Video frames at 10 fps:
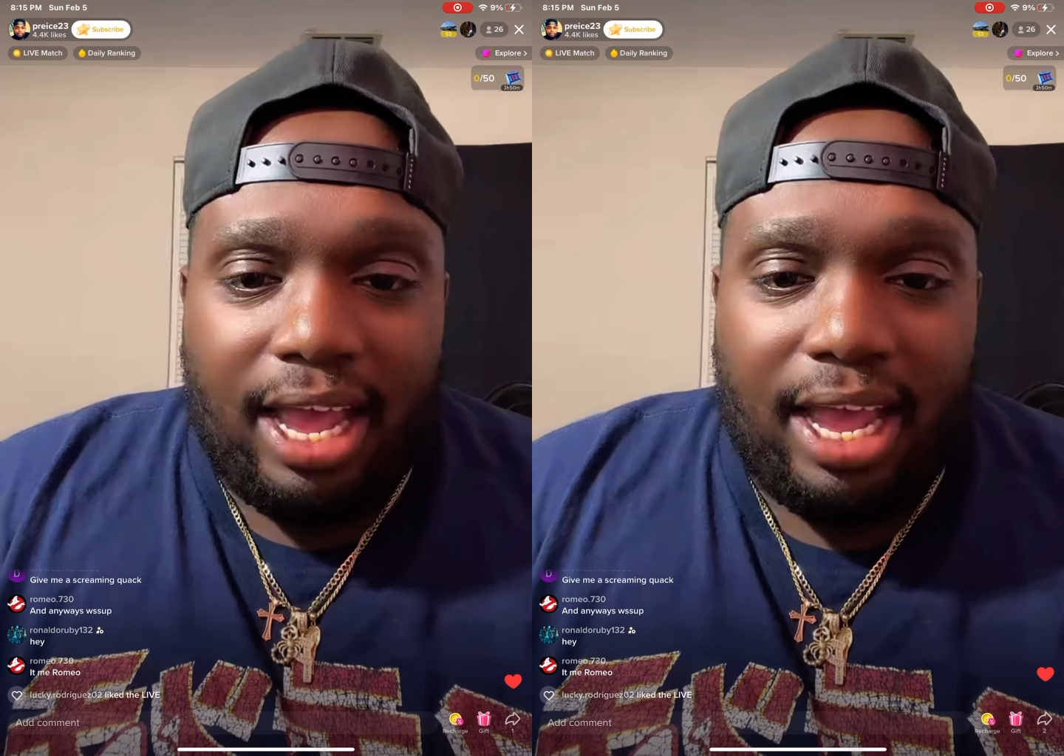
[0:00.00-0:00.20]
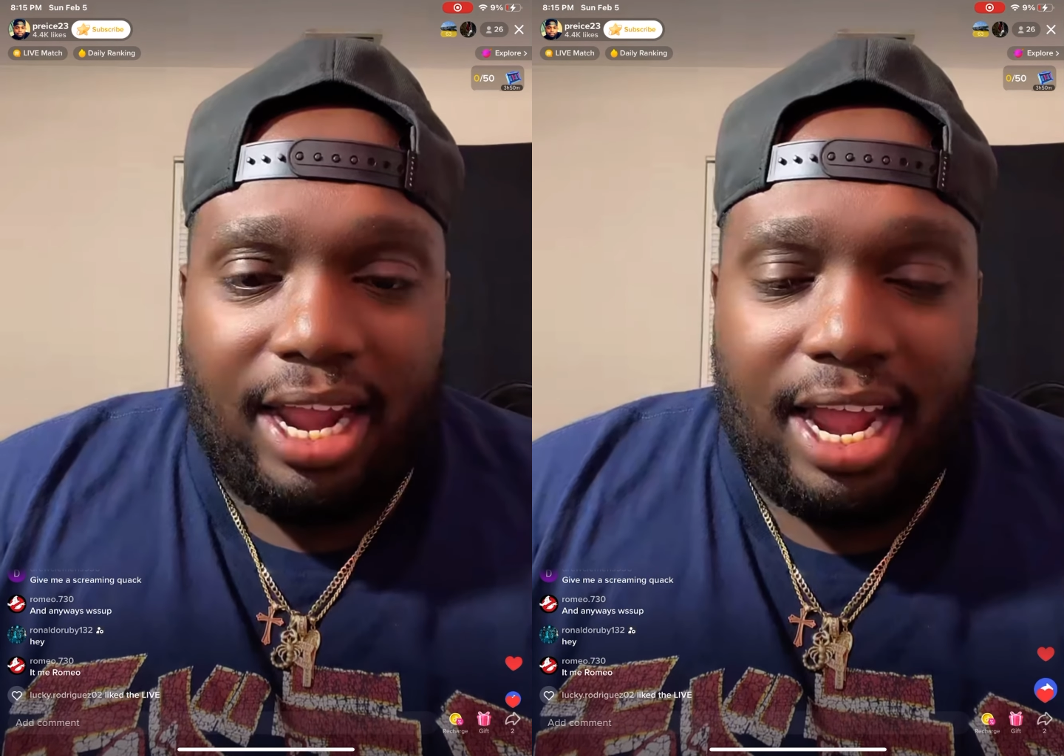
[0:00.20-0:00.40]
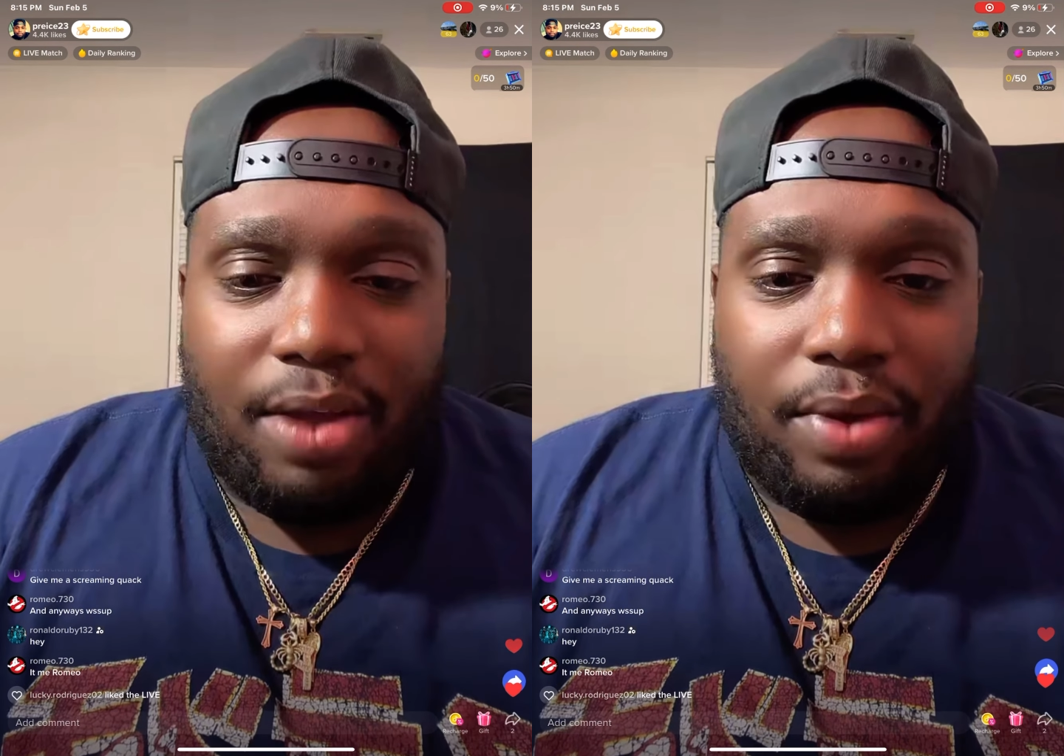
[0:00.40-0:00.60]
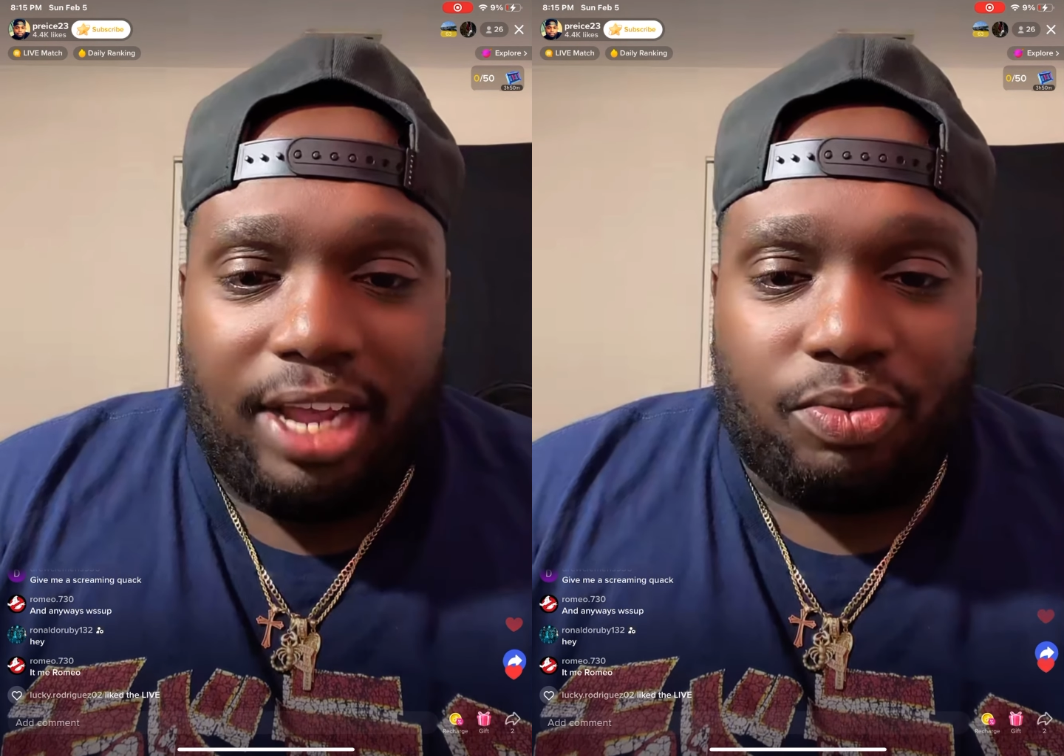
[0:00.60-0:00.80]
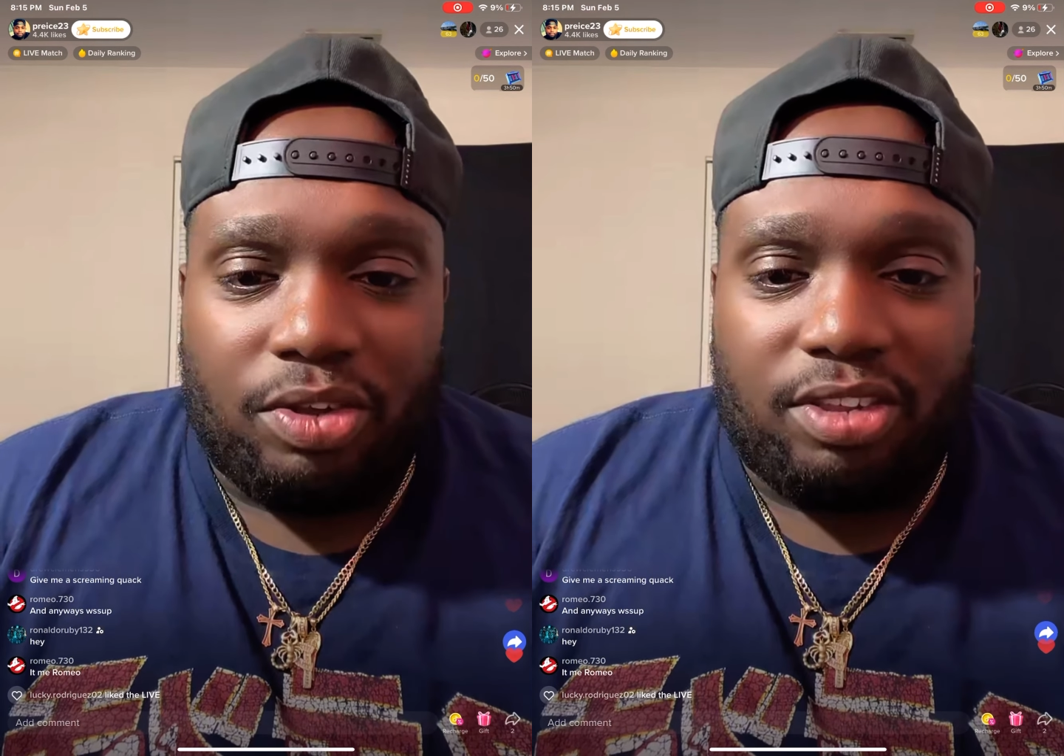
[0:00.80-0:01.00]
And
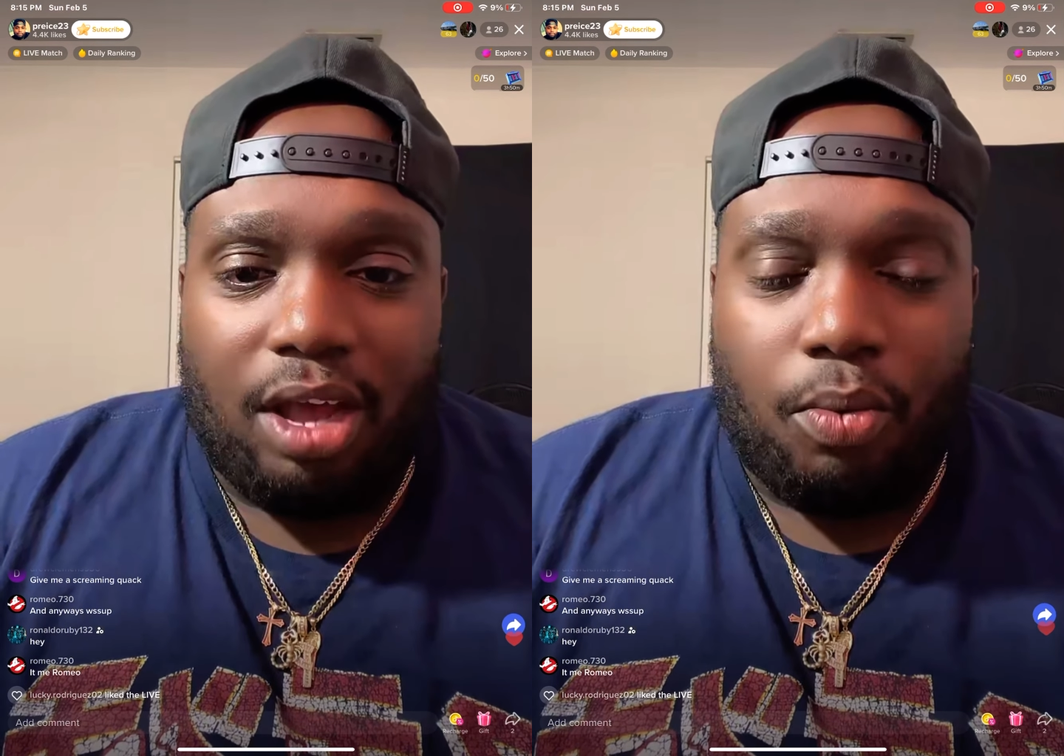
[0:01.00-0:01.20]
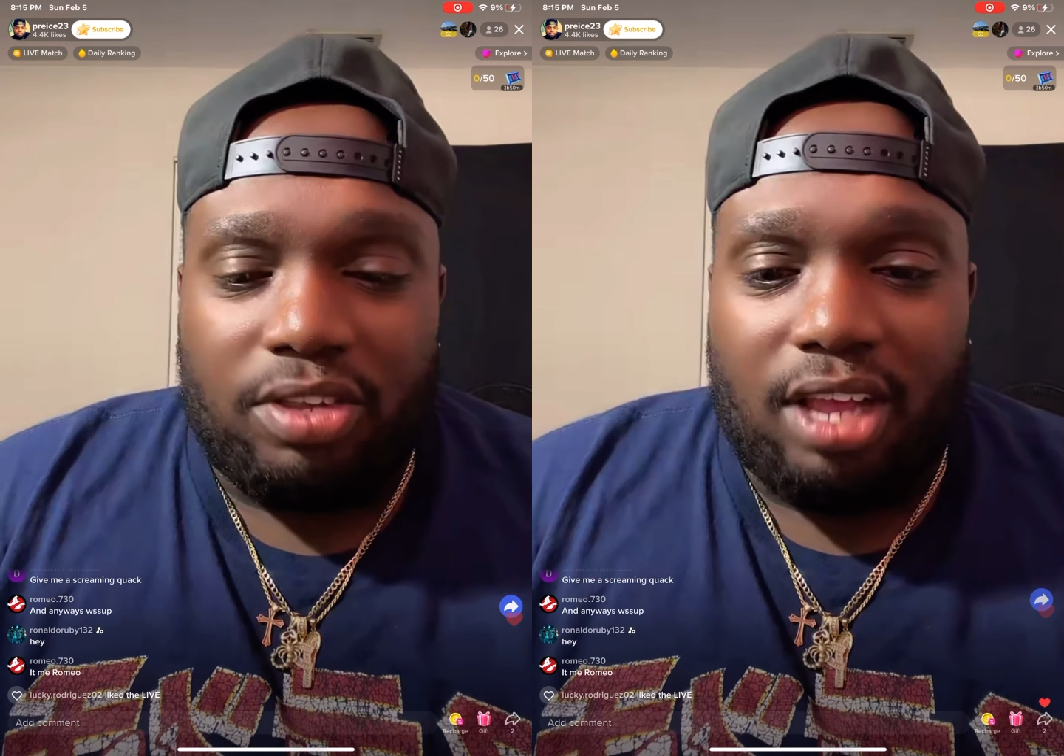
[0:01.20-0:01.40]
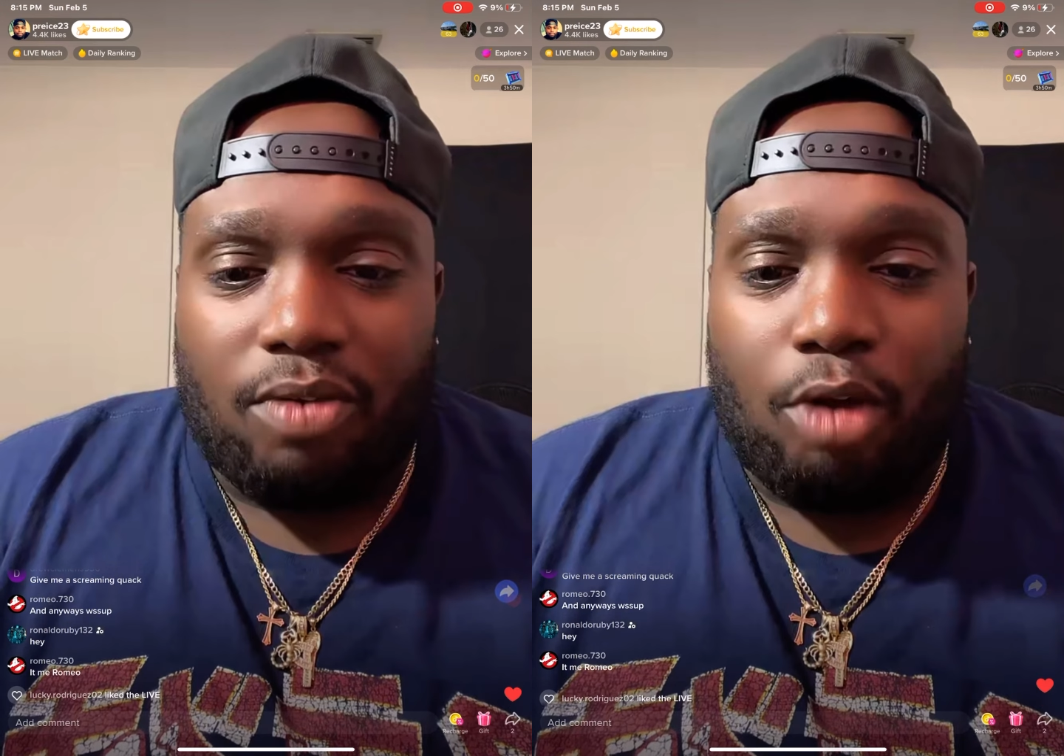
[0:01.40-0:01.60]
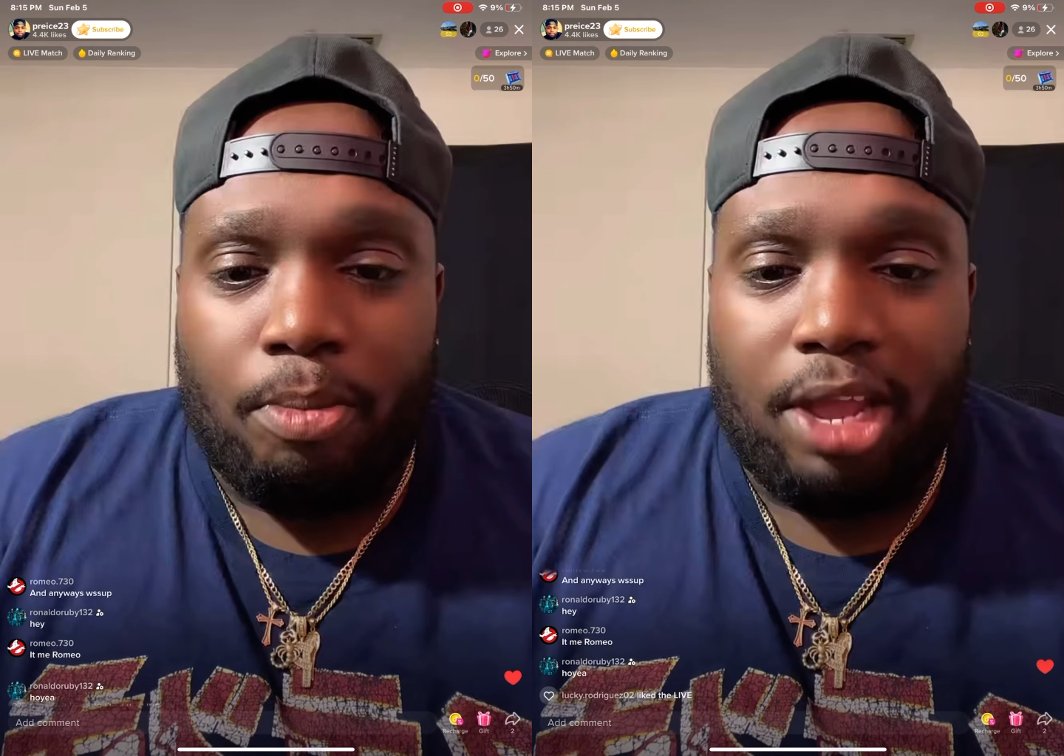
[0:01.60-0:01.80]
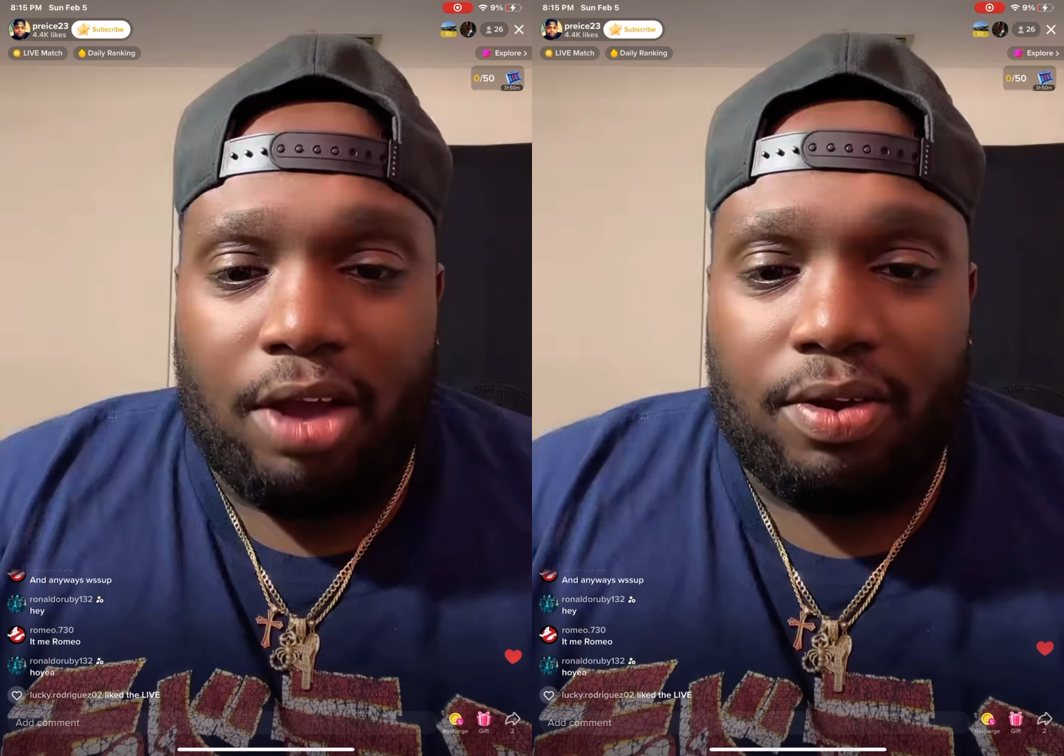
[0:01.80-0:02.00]
anyways, what's up? What's up,
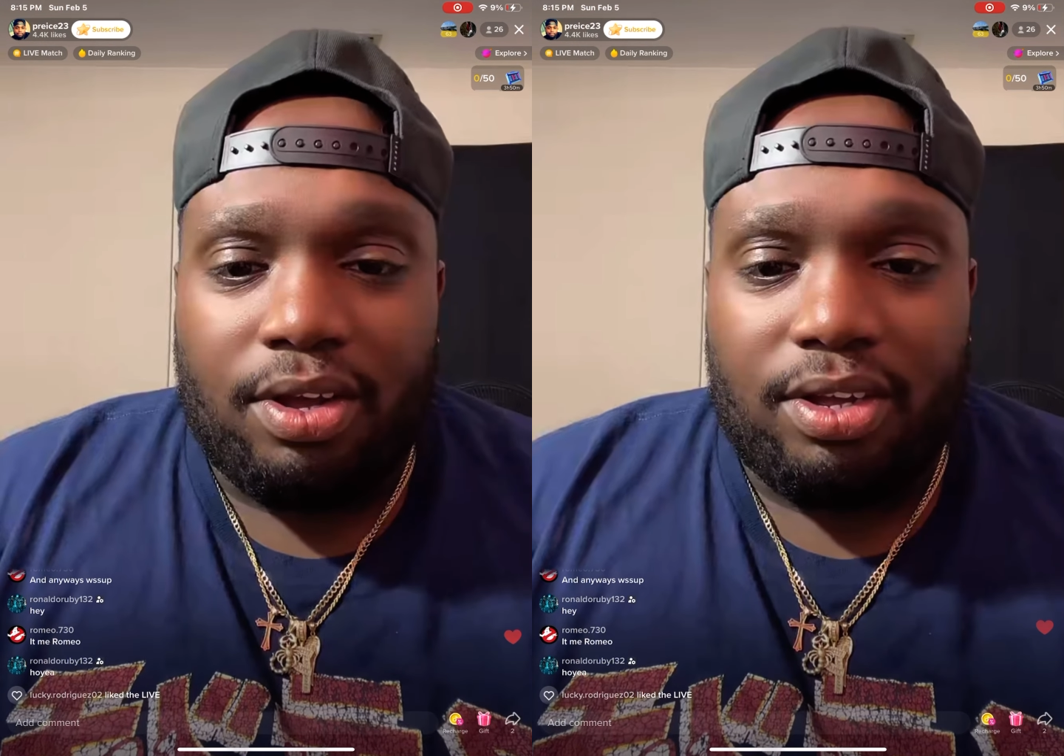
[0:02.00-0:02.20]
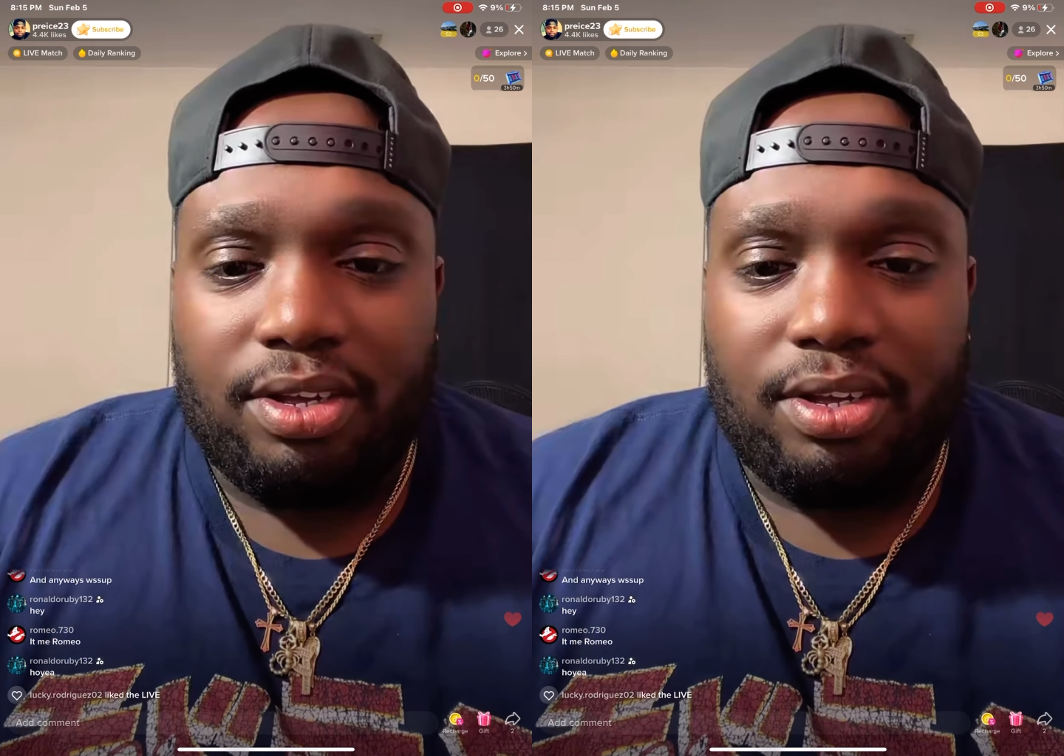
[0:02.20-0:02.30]
Romeo?